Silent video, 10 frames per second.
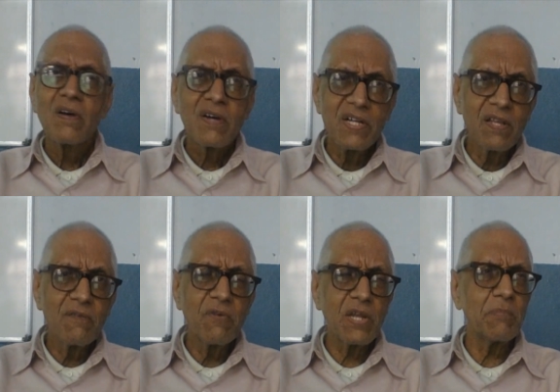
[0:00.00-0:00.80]

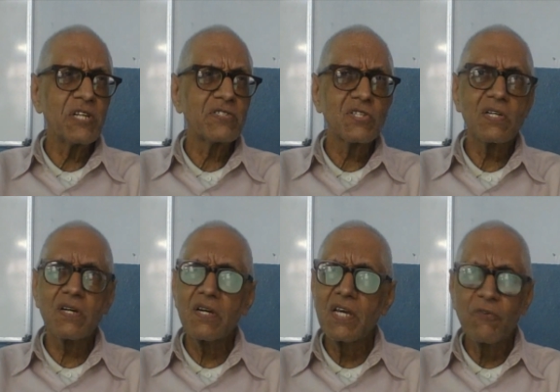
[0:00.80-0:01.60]

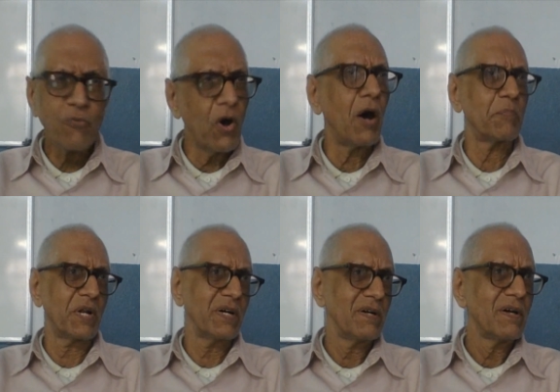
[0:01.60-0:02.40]
informed
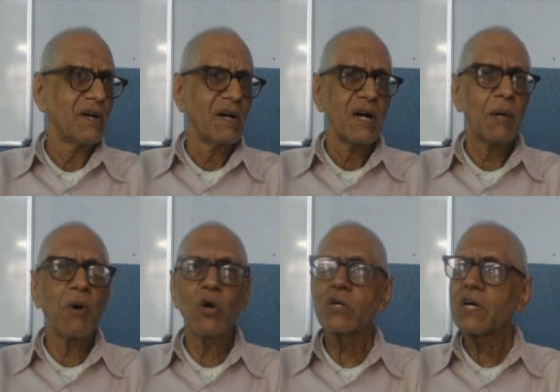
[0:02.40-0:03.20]

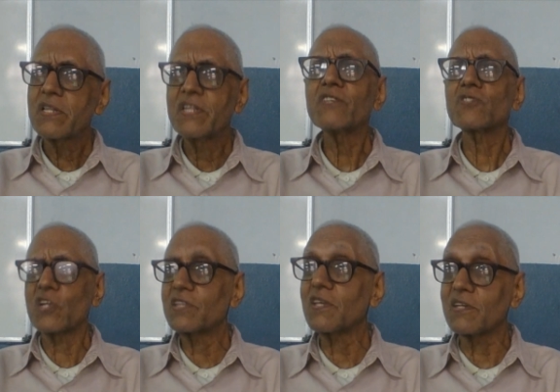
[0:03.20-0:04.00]
about these
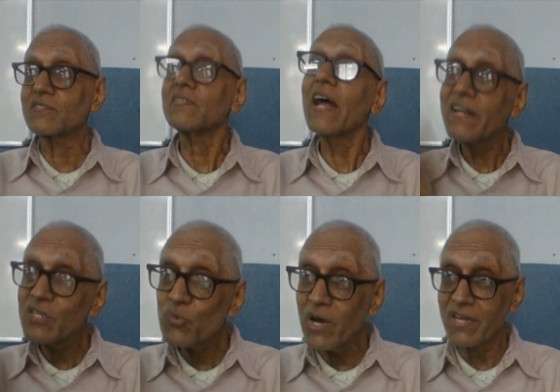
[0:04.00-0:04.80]
three things. That
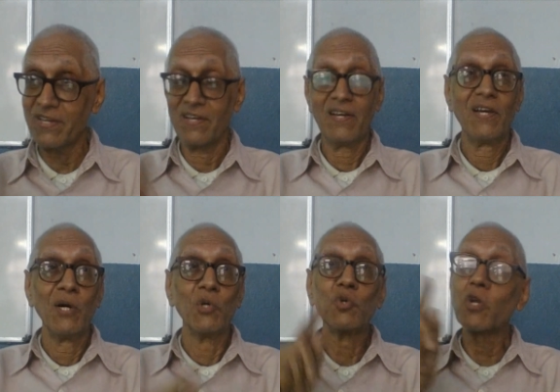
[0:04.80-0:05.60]
is why
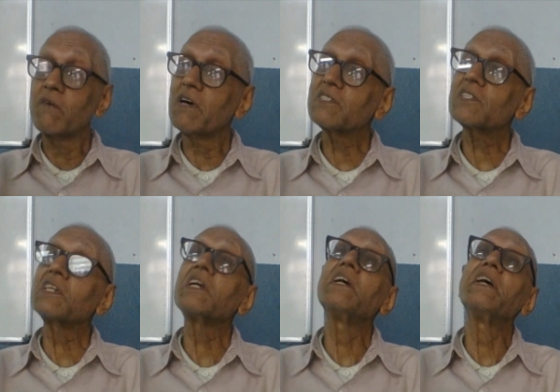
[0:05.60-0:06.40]

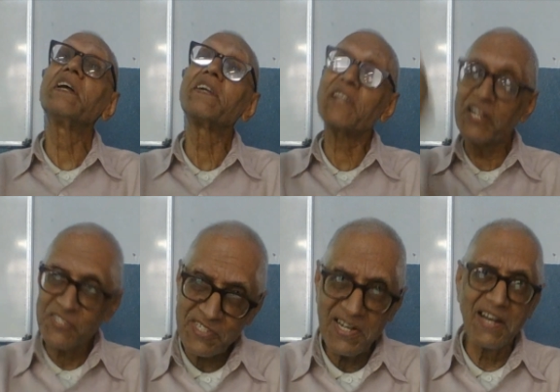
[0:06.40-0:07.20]
university
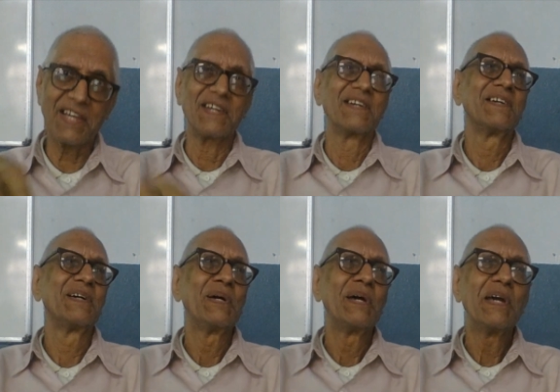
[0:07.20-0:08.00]
intentionally
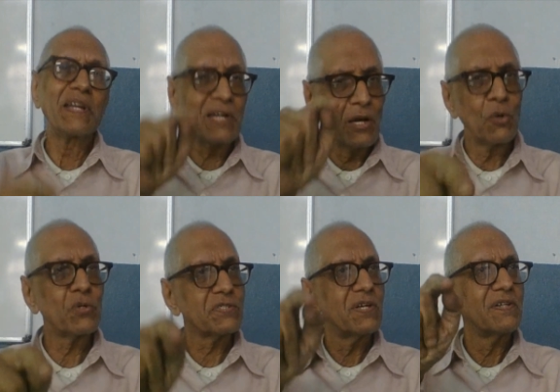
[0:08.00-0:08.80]

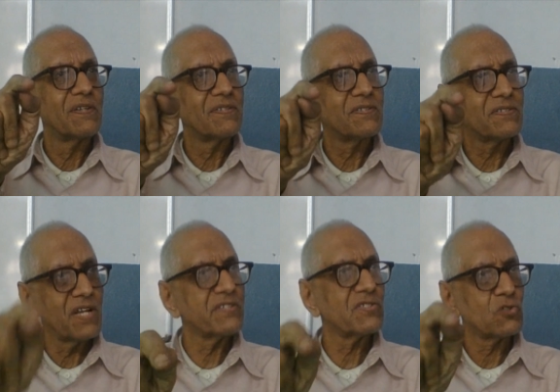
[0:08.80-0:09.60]
includes
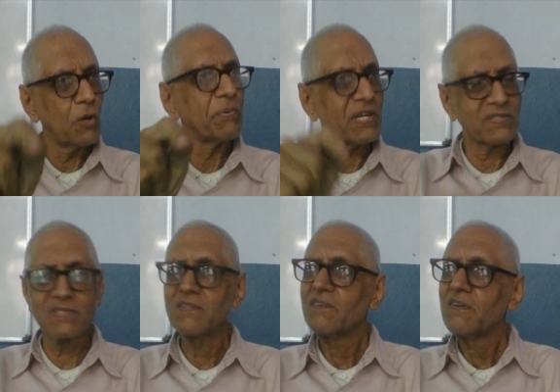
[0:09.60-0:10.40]
such
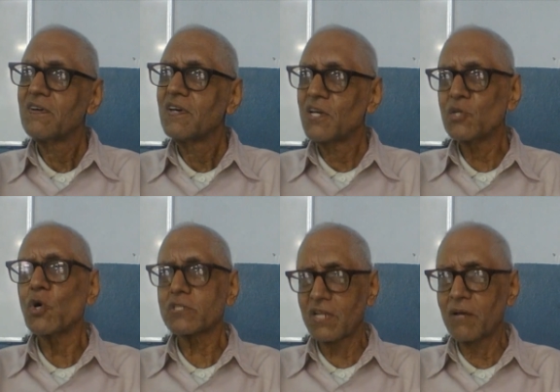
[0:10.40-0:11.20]
topics in
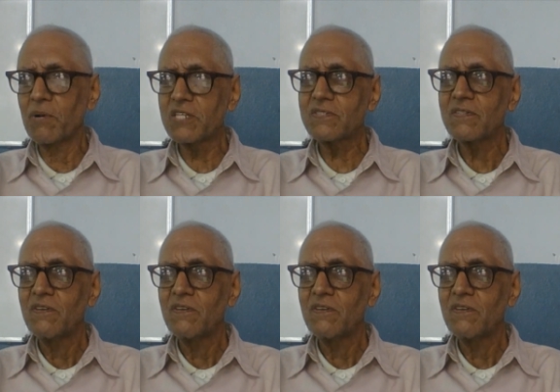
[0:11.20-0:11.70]
your syllabus